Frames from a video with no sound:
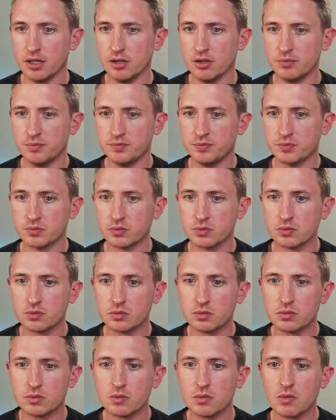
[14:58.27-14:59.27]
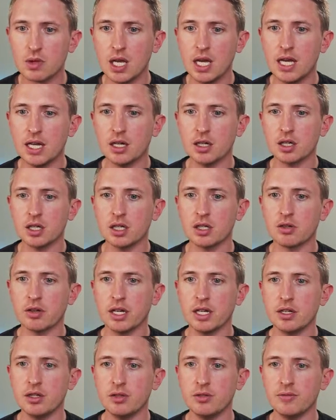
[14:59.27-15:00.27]
here, and I'm going to
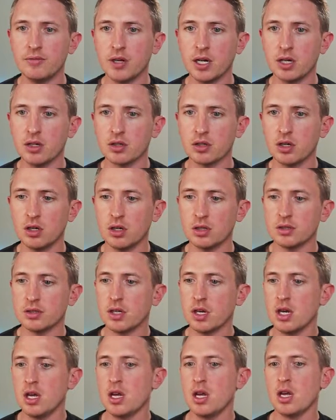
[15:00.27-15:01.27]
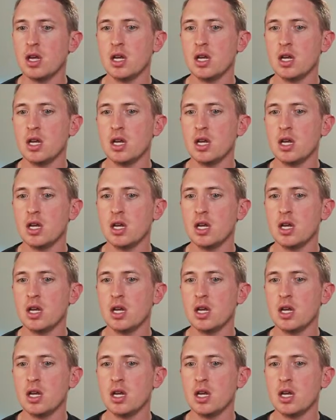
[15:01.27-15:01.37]
create a new file called